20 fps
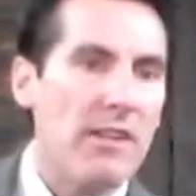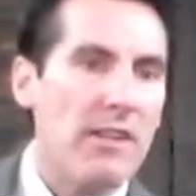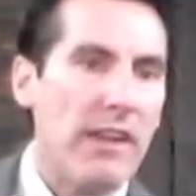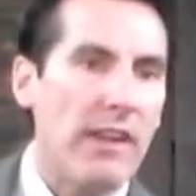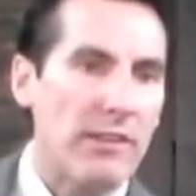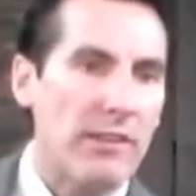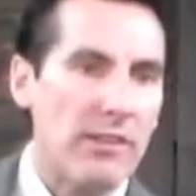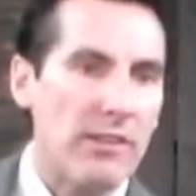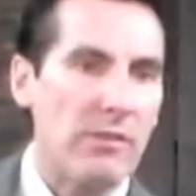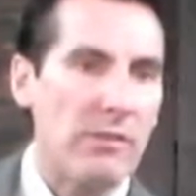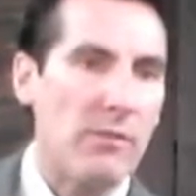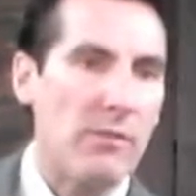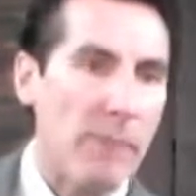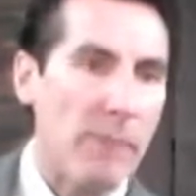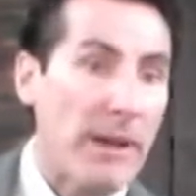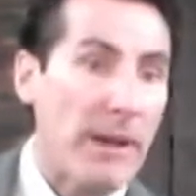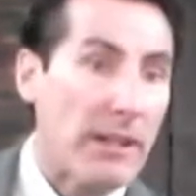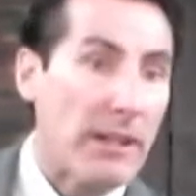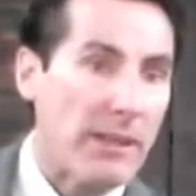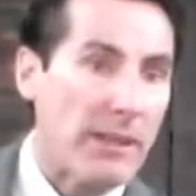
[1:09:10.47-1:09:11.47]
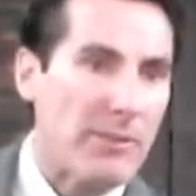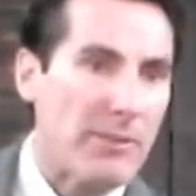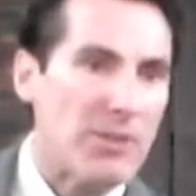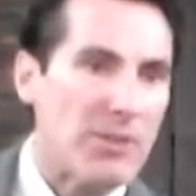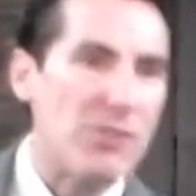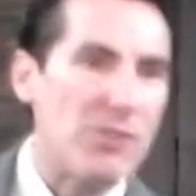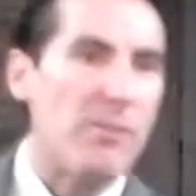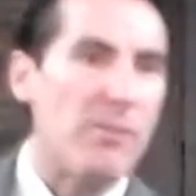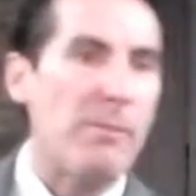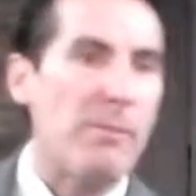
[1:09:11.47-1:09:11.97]
That's bucket number
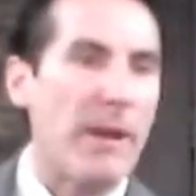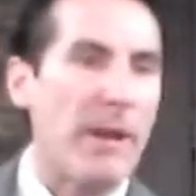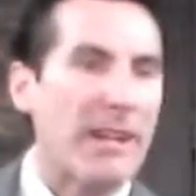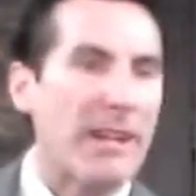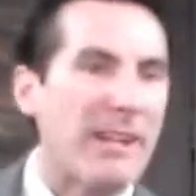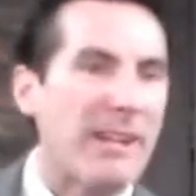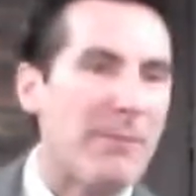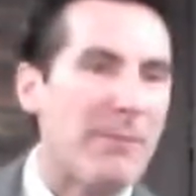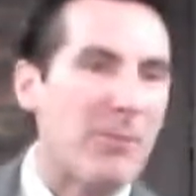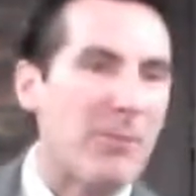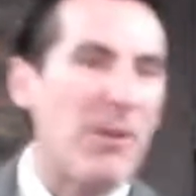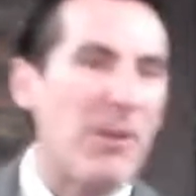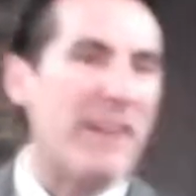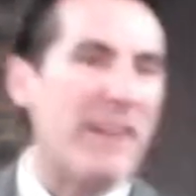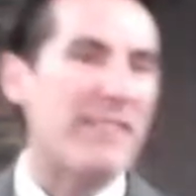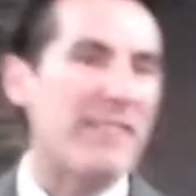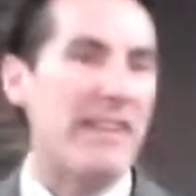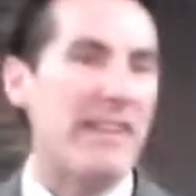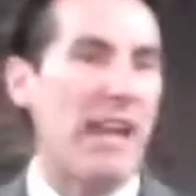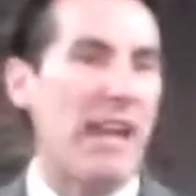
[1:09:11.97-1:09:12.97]
two. Bucket number one is